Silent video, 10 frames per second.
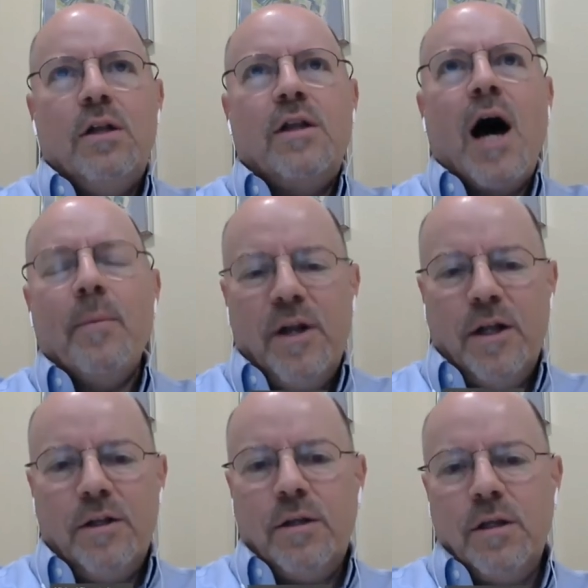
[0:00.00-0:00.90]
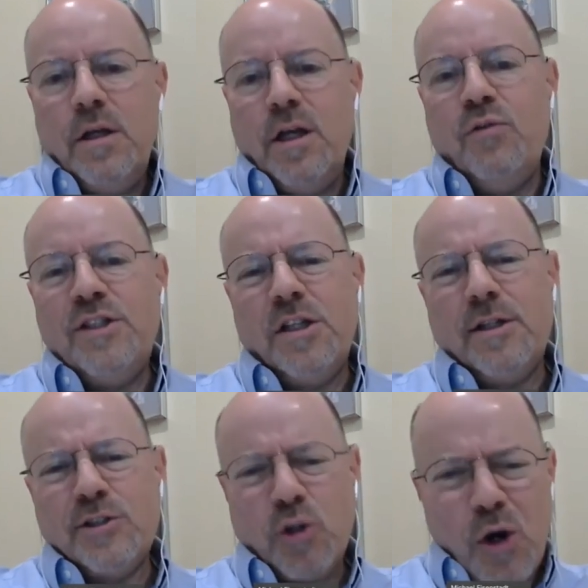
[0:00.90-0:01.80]
dominant in recent
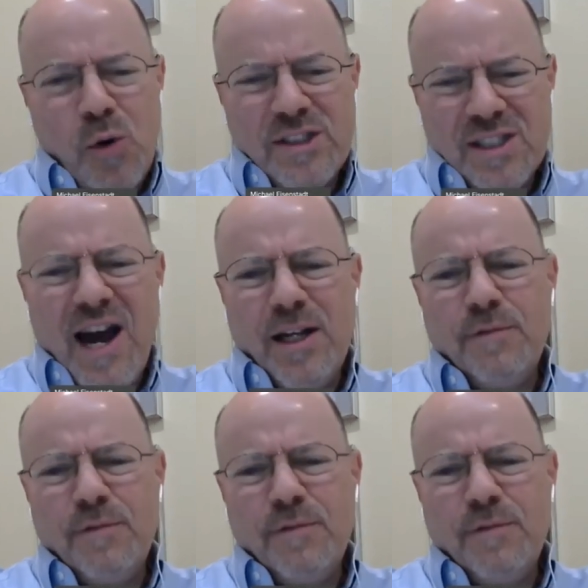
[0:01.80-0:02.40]
years, although it's kind